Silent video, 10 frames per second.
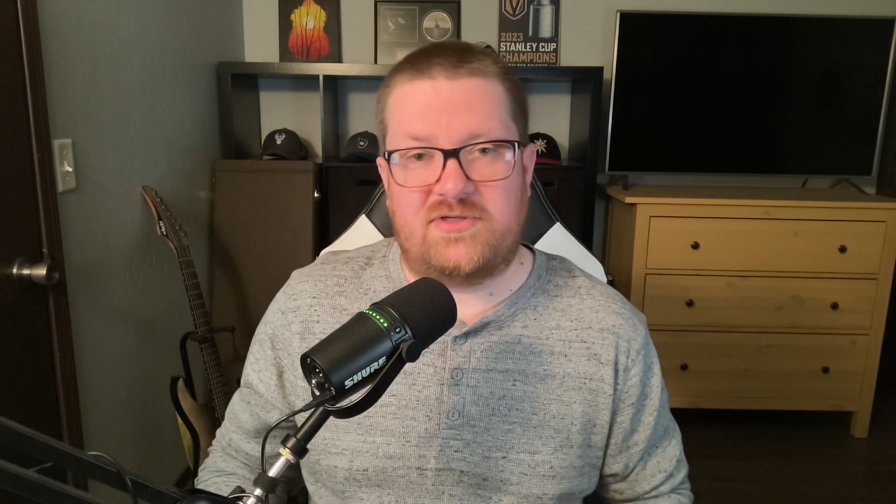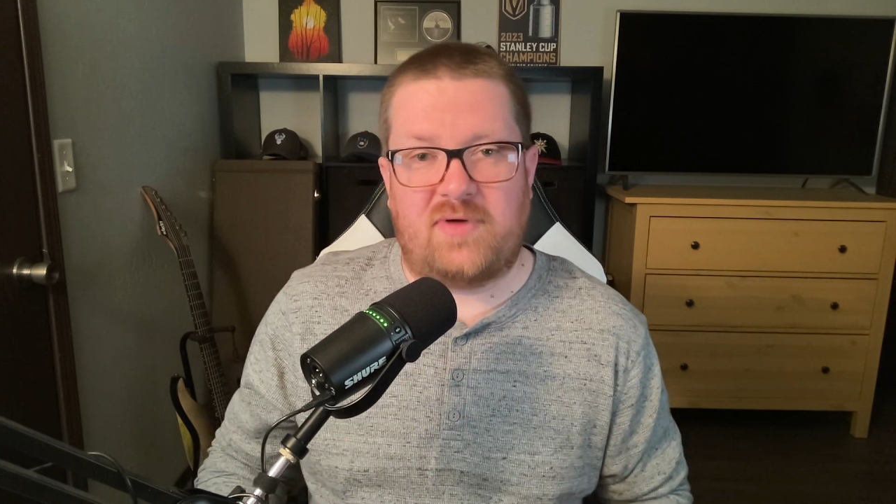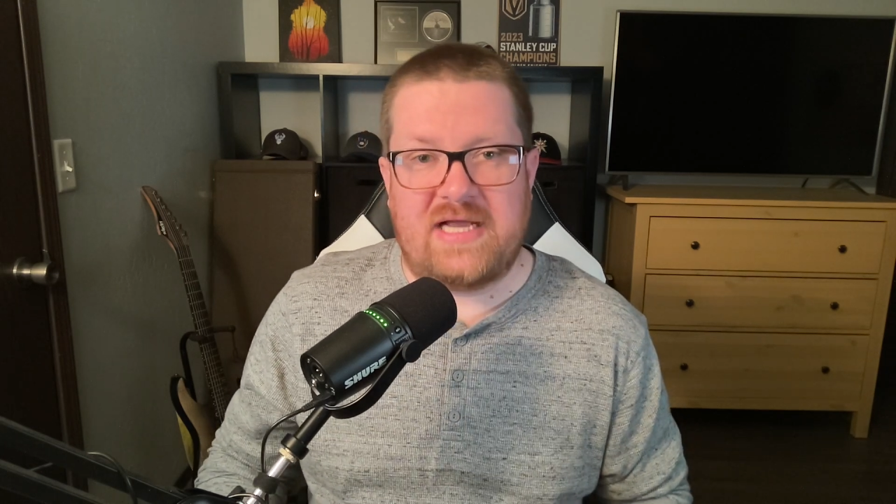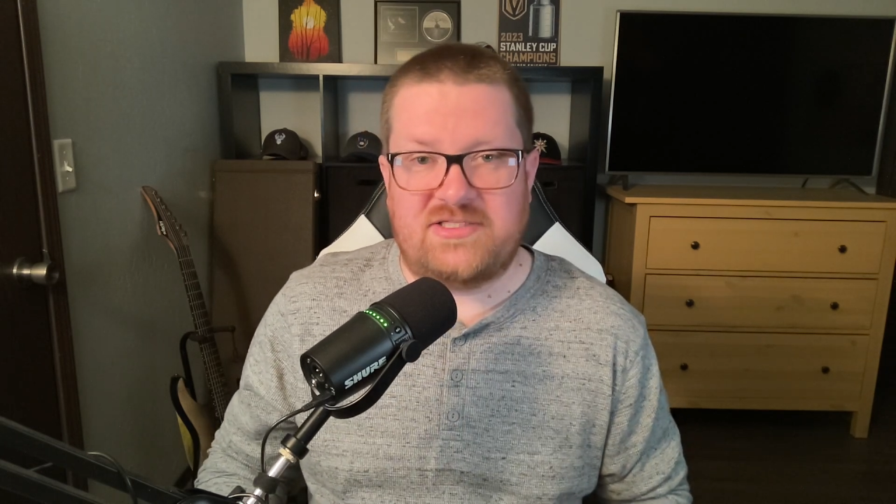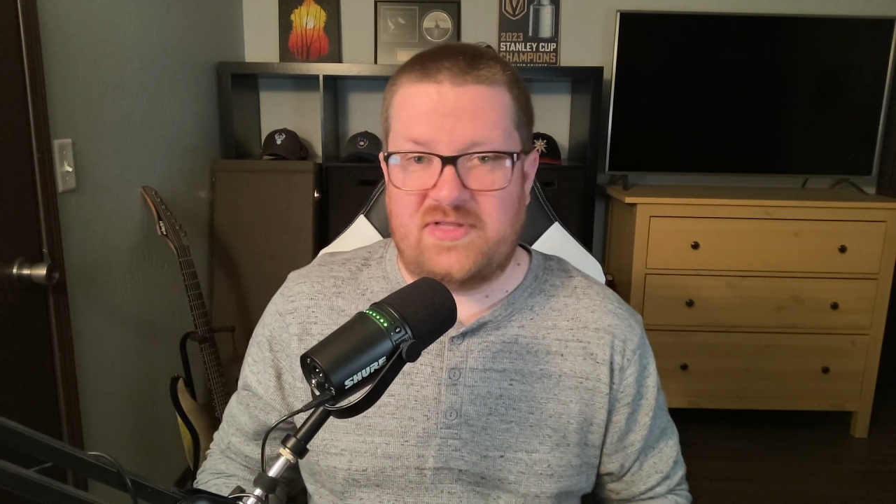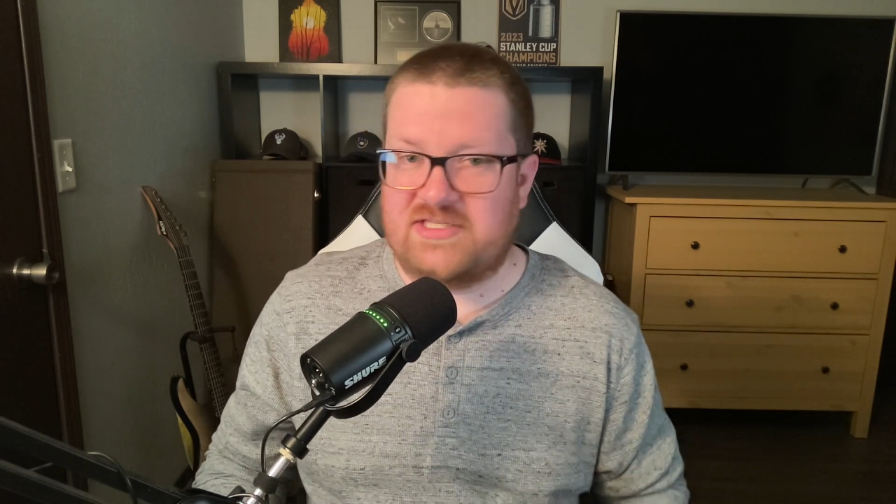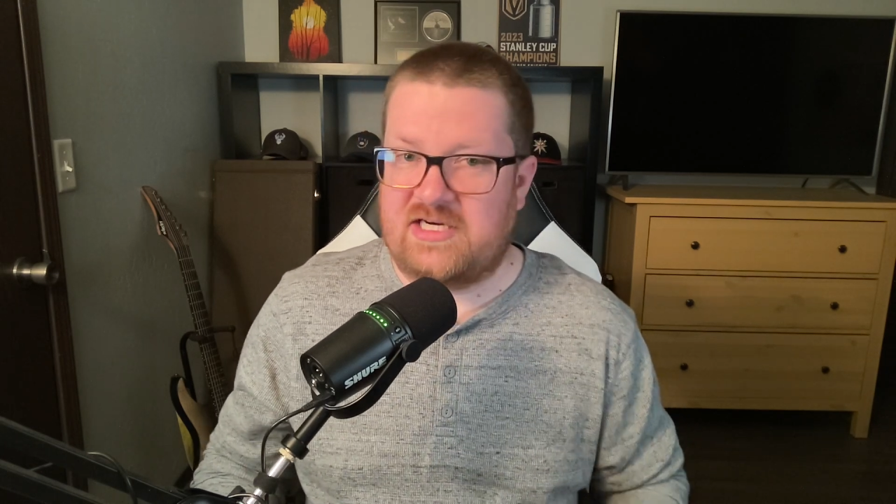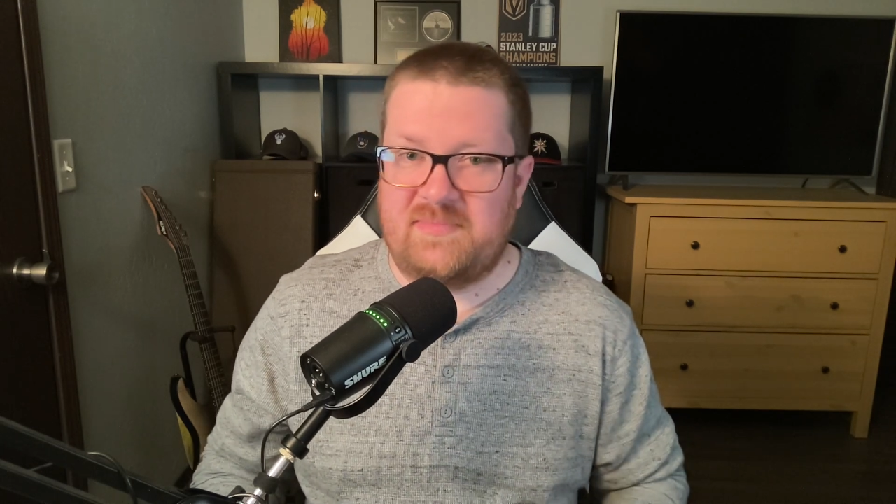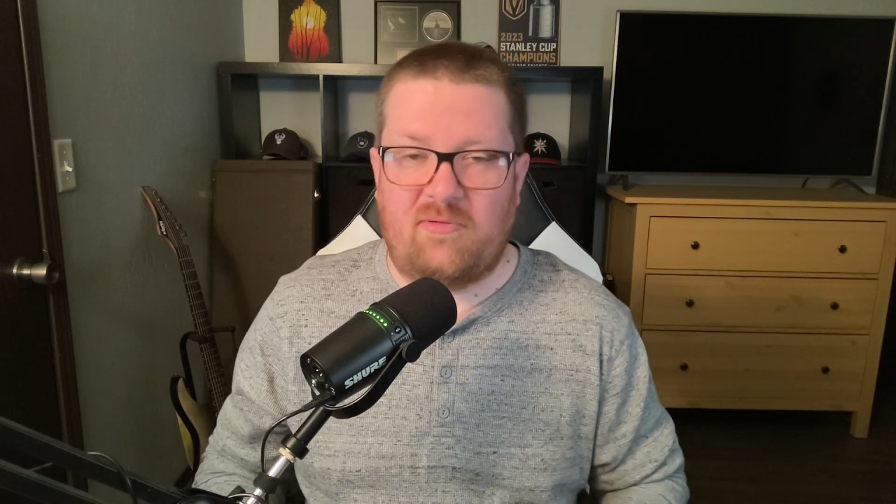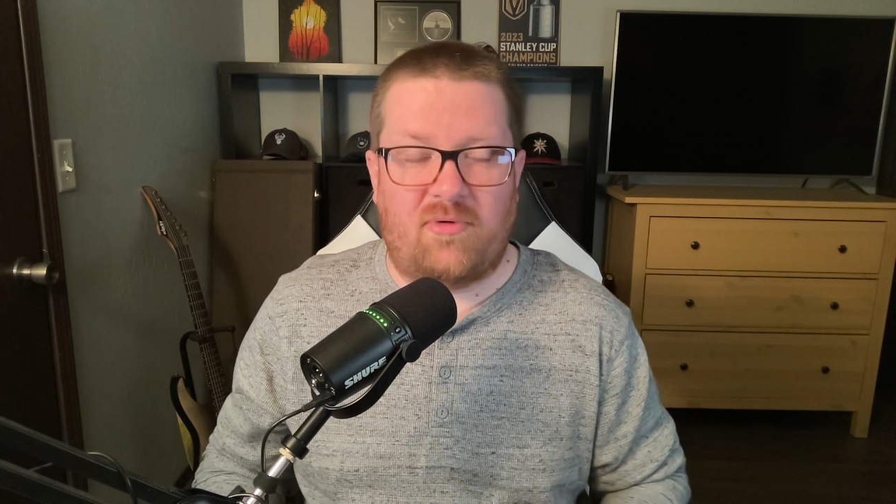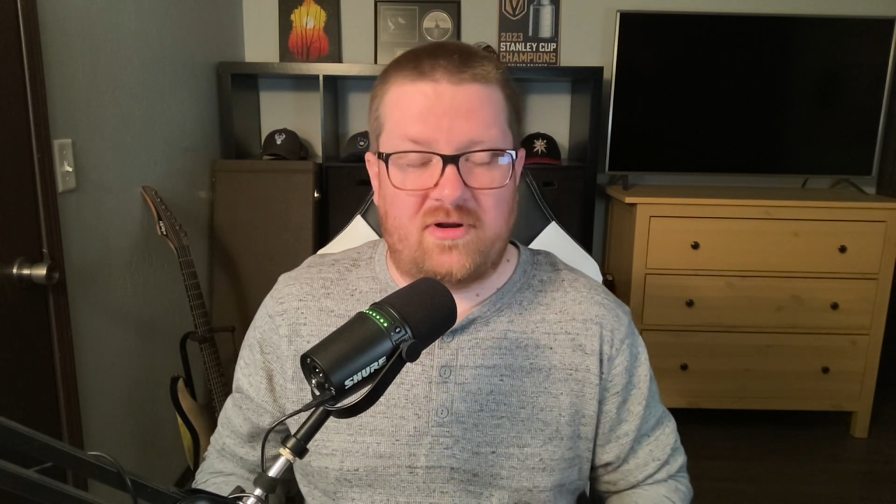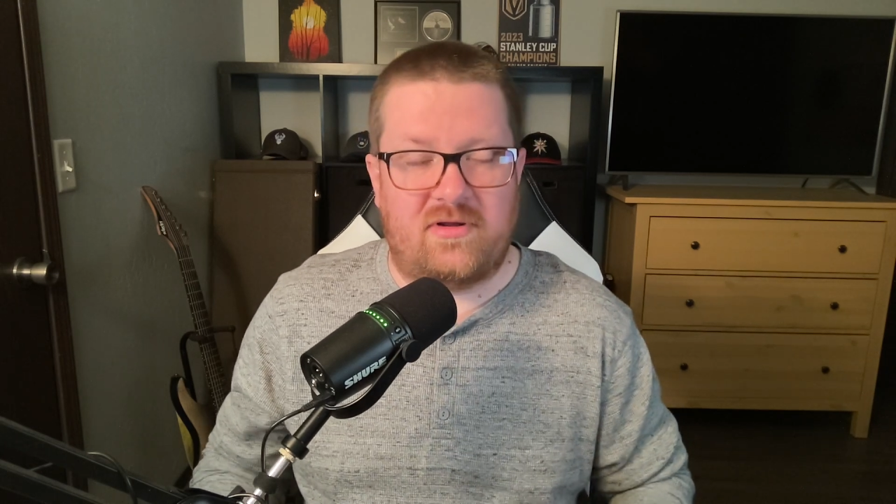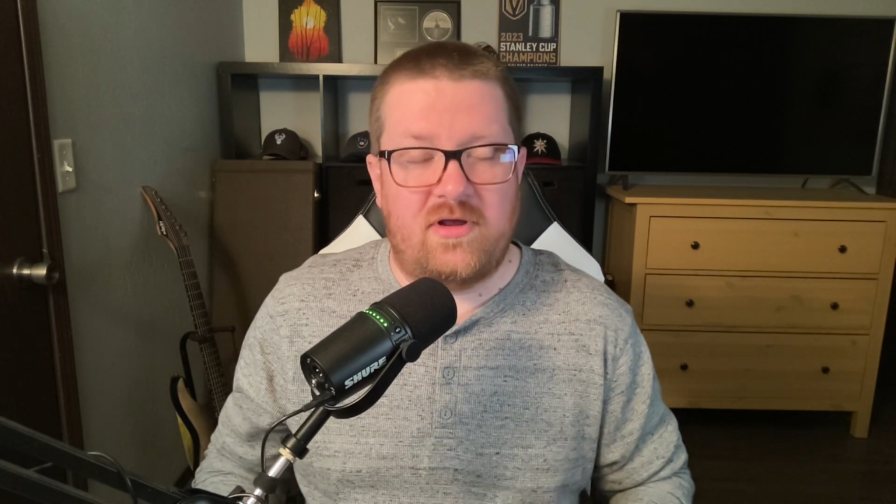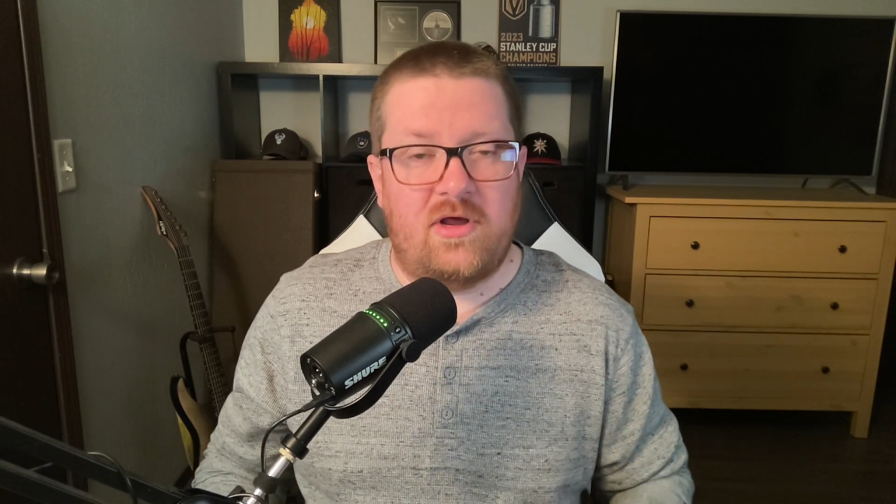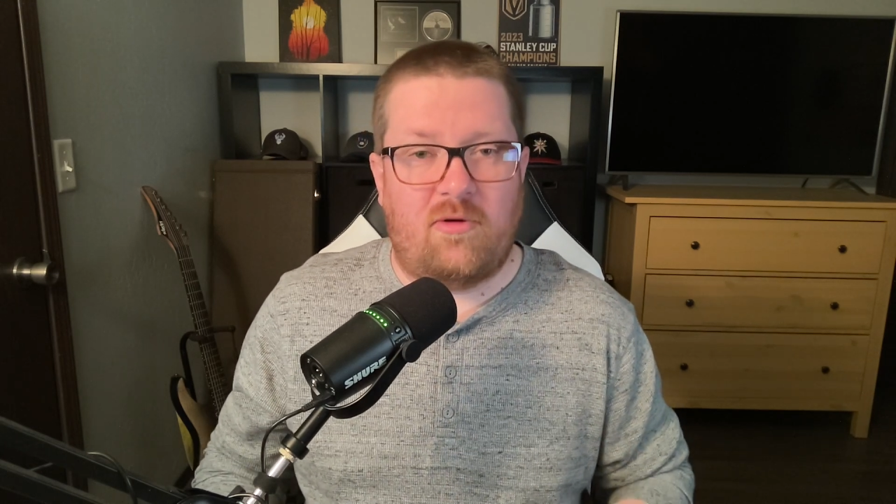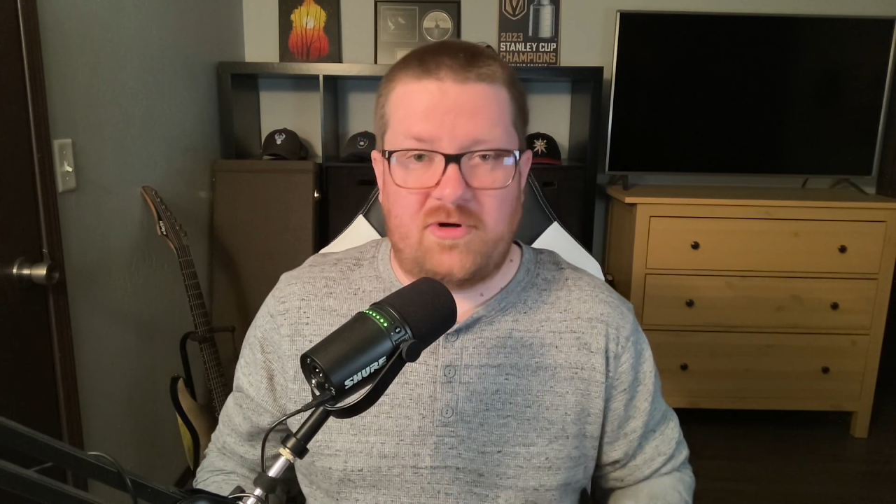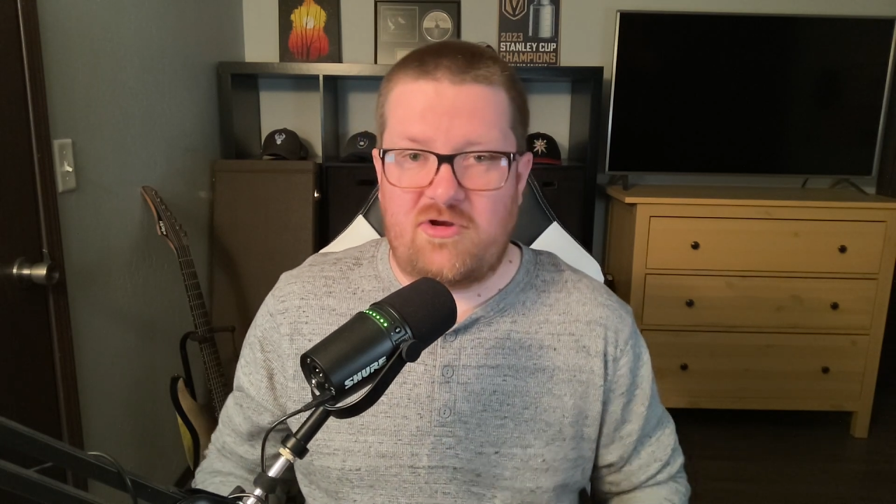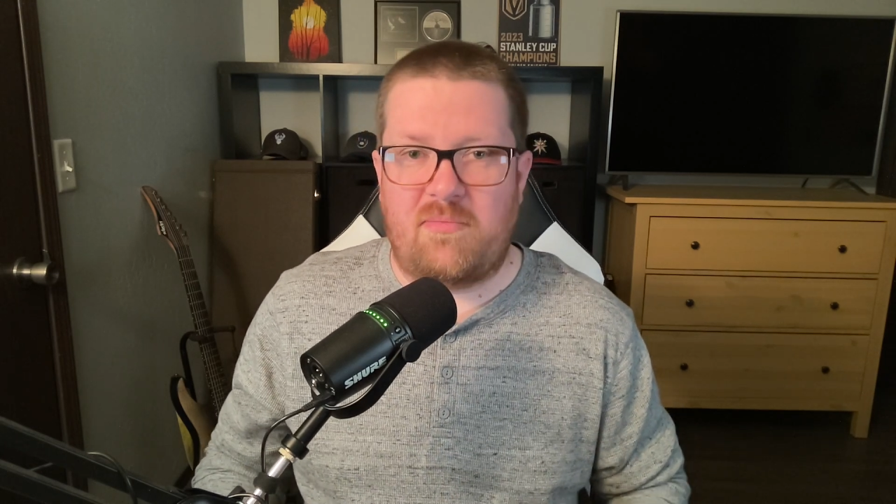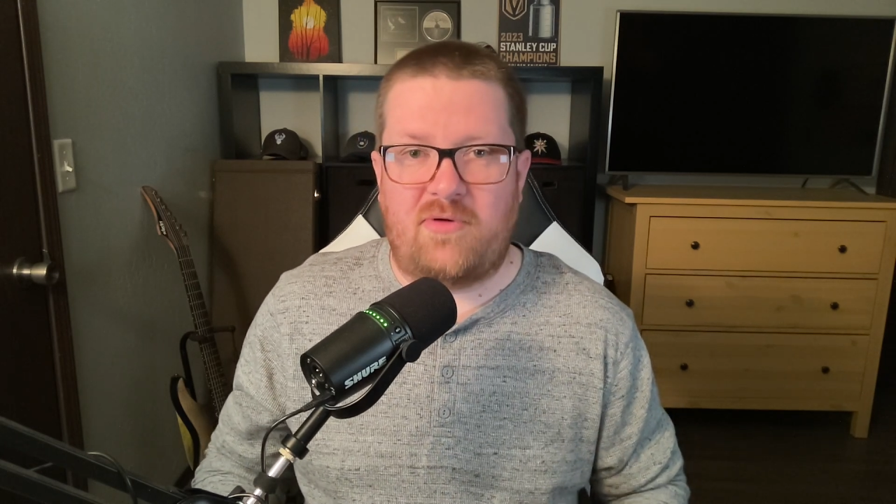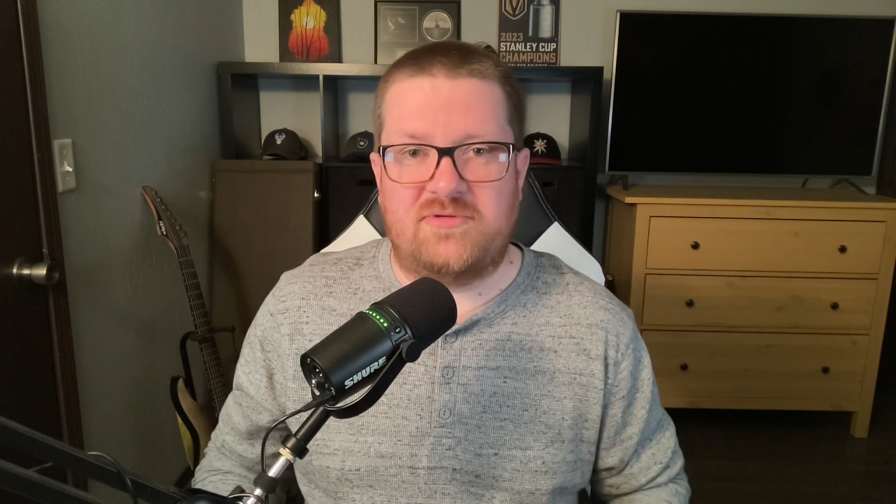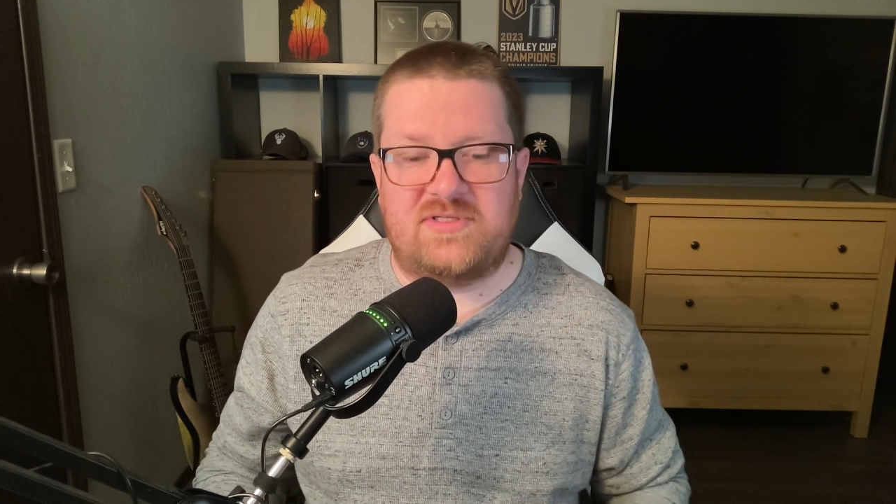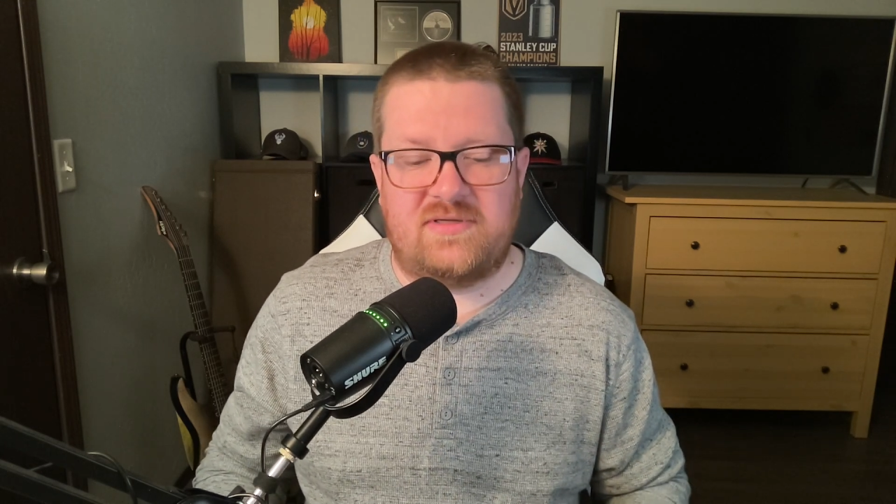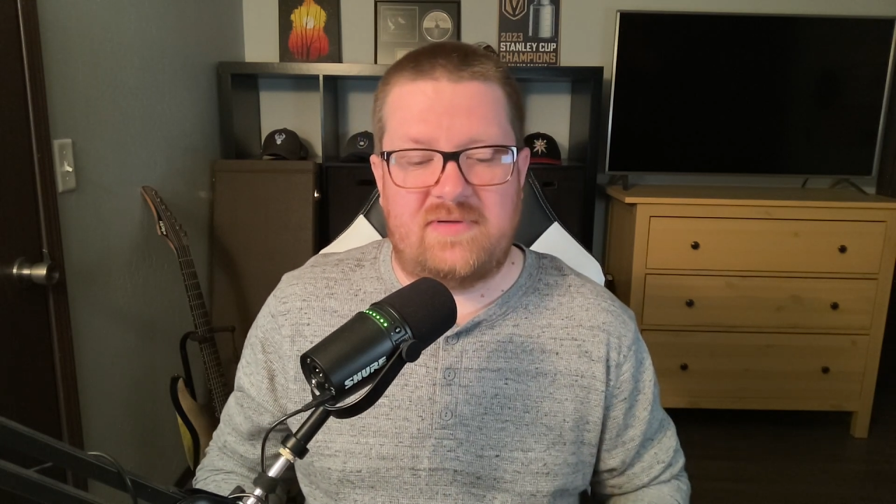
Okay, so that's going to be one of your most